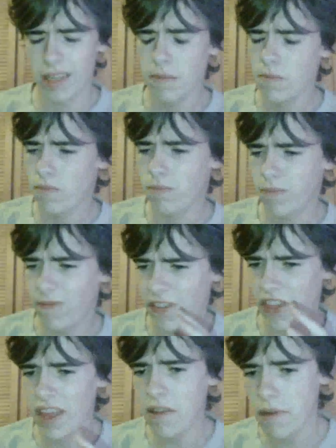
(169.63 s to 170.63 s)
in
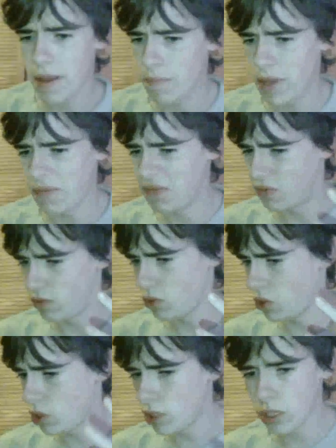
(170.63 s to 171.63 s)
theory, be
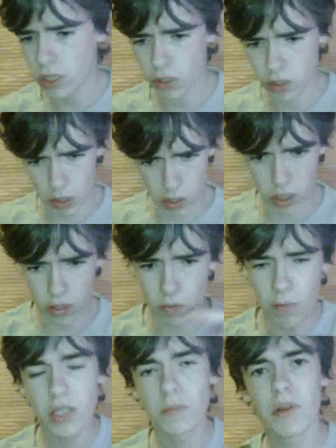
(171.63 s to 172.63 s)

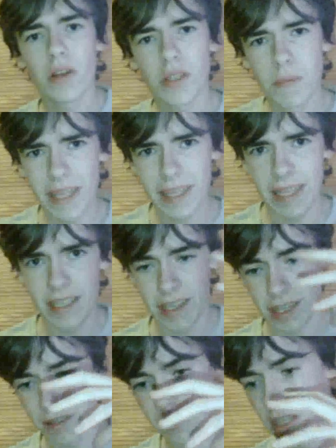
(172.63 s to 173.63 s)
so much
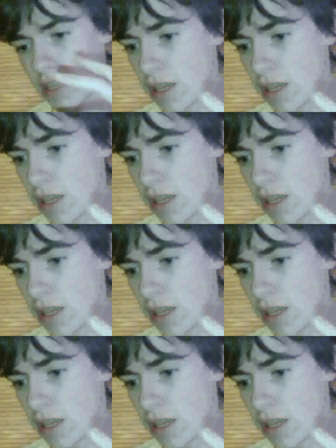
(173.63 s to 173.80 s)
possibilities, and